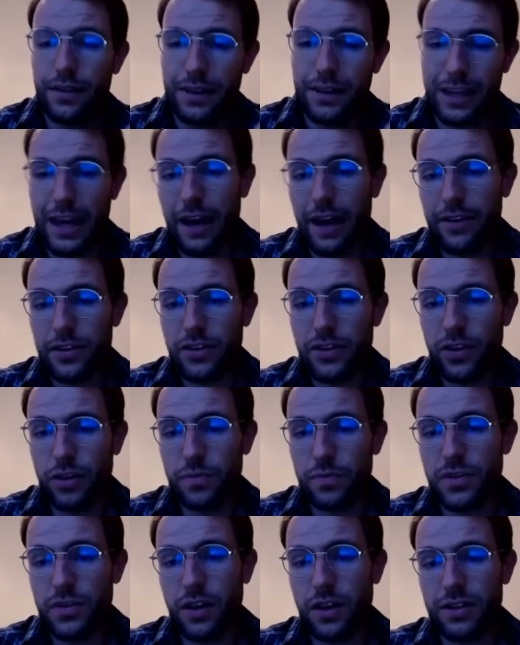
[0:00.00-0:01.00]
The other
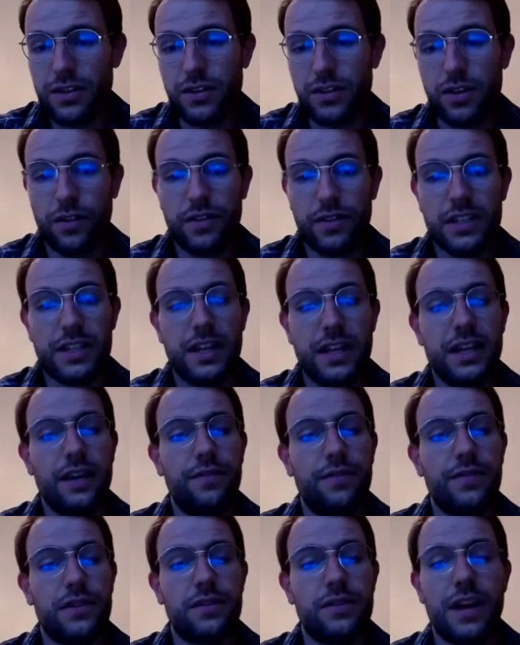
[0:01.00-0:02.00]
circumstances, obviously,
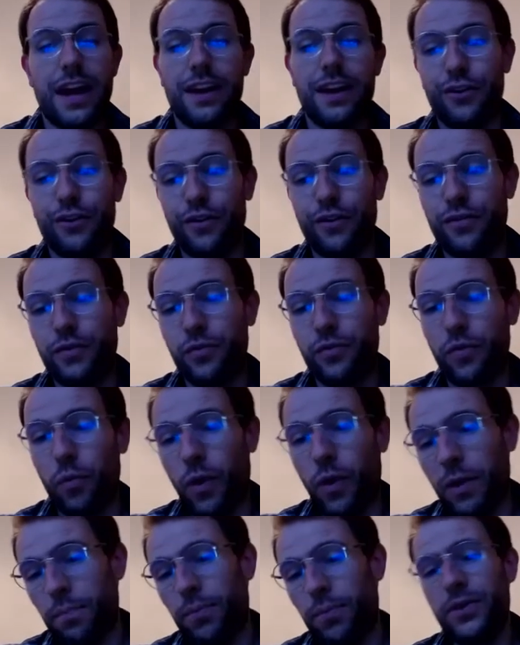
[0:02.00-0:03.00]
if it's handed over from
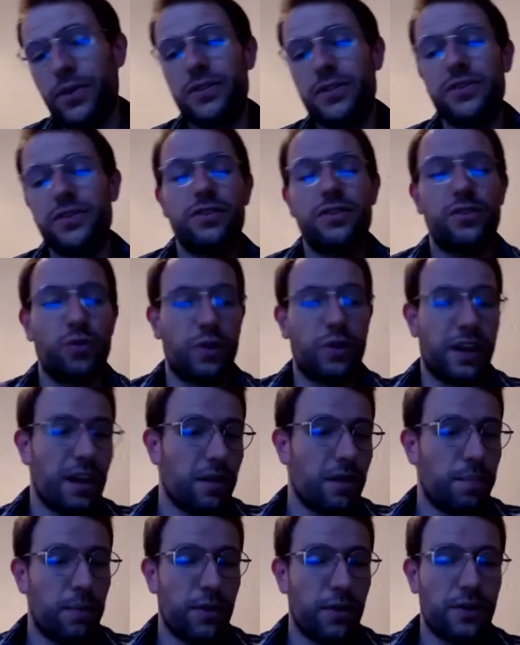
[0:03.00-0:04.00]
one person to
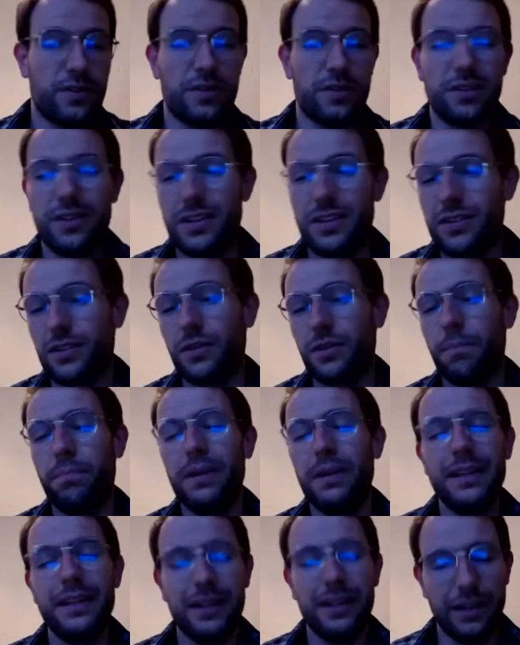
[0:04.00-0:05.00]
another person, there's a
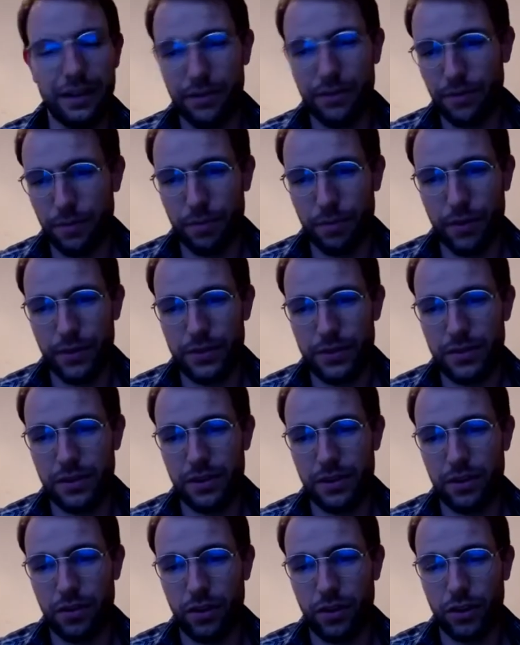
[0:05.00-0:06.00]
completely different
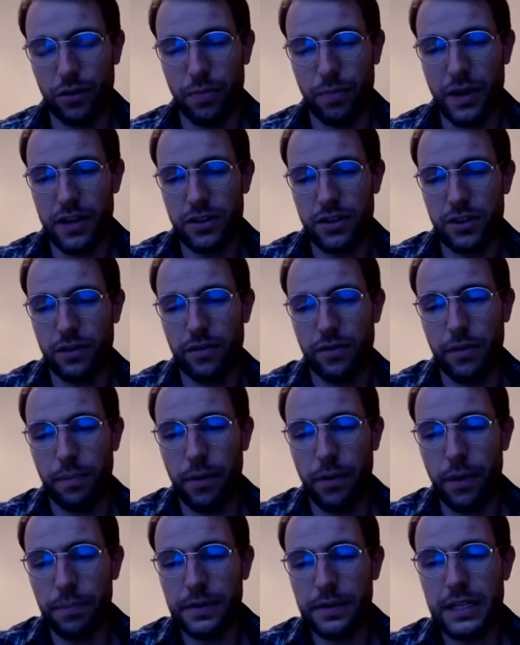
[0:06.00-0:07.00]
person in occupation of the
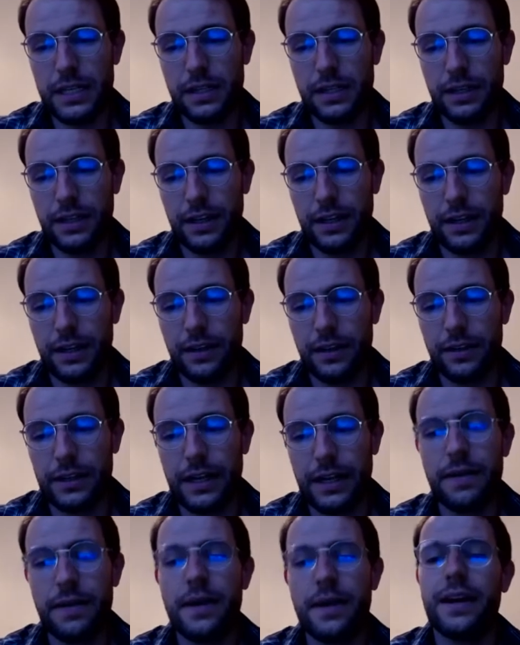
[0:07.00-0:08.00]
property.
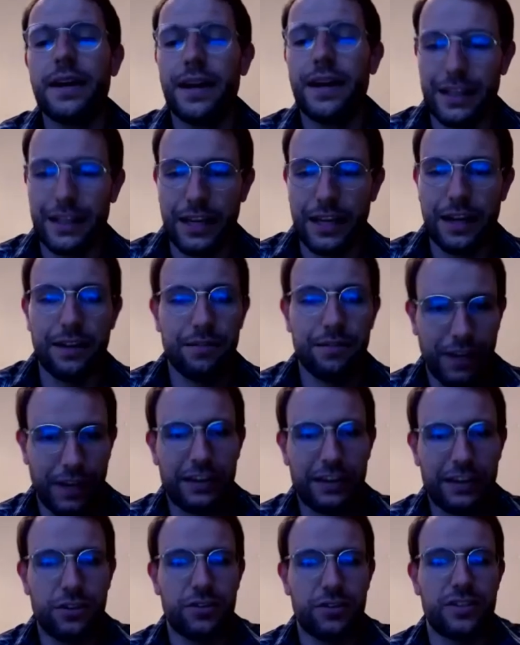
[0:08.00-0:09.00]
Okay, again,
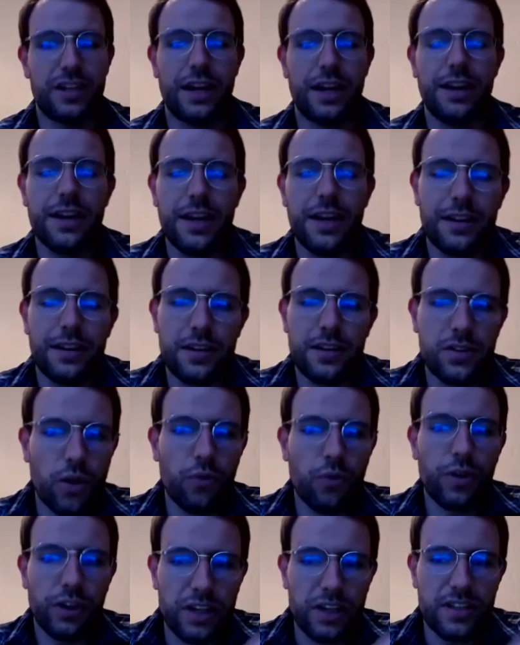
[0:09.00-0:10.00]
like you say, there's no
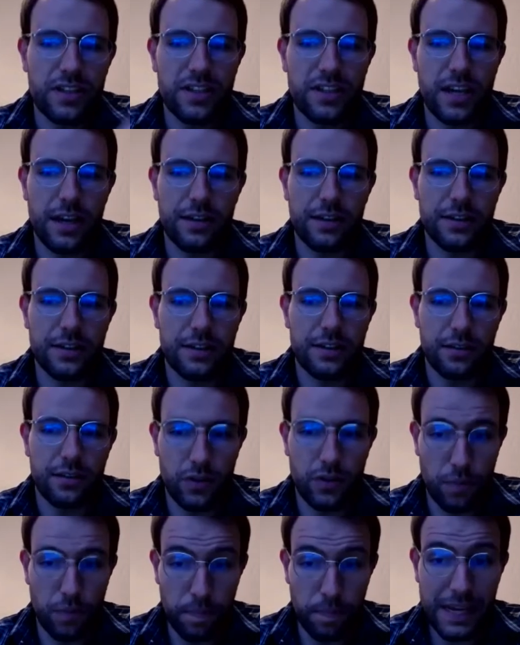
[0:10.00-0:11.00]
real consent
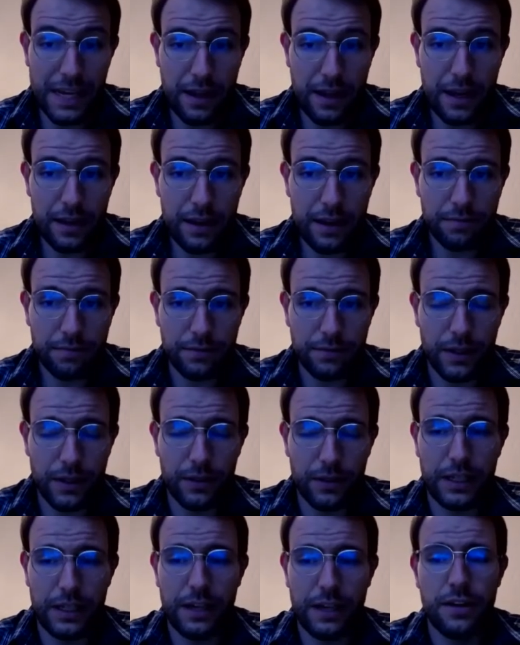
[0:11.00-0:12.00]
to be there.
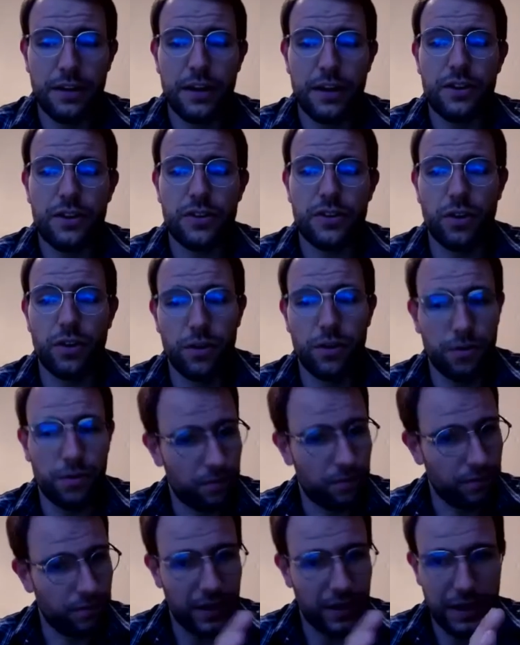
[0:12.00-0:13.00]
Okay,
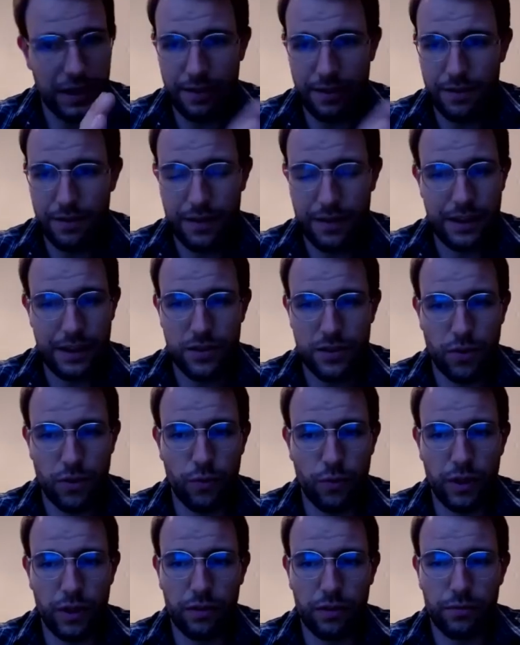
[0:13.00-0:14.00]
so there's no
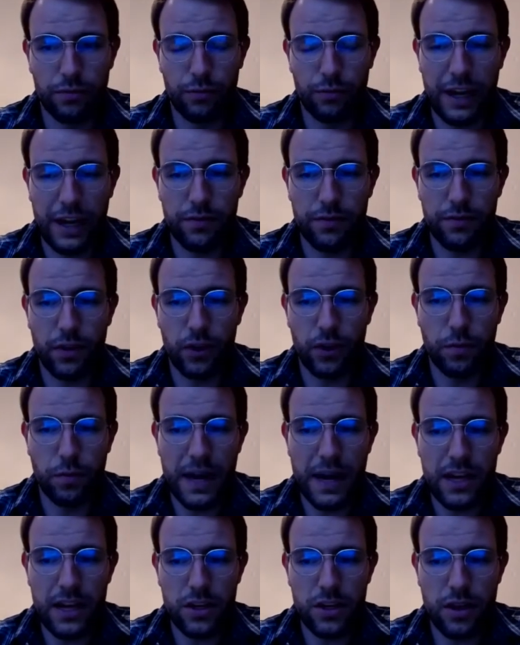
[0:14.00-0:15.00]
real right of
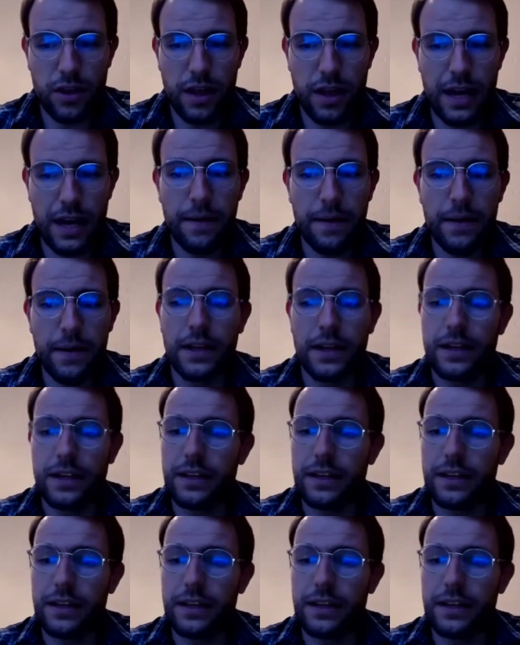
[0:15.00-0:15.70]
occupation there.